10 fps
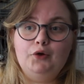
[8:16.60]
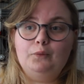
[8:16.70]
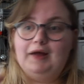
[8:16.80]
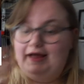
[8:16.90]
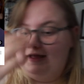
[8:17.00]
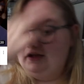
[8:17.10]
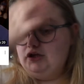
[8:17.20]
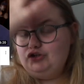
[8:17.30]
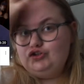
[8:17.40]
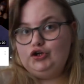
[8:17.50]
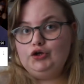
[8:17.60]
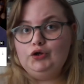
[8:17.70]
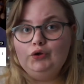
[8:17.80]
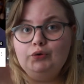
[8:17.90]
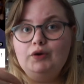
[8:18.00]
where
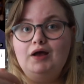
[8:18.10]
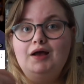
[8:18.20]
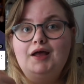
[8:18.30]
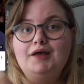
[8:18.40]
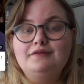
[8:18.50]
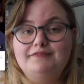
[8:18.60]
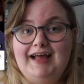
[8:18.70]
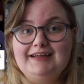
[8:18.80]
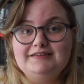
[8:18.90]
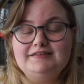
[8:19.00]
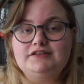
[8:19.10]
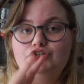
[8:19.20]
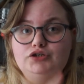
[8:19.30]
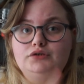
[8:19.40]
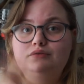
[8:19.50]
the
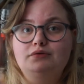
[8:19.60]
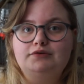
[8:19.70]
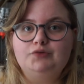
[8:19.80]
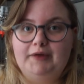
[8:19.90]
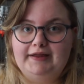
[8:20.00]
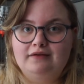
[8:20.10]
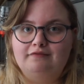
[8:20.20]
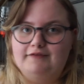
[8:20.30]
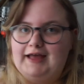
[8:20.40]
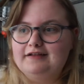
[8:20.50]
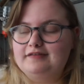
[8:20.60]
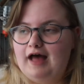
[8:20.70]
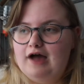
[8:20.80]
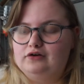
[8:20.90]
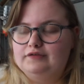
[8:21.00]
two twin vets that
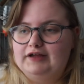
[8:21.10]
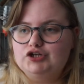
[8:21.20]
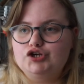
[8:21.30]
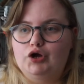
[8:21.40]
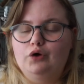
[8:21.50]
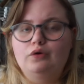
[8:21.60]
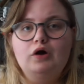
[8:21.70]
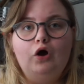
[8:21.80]
are on that show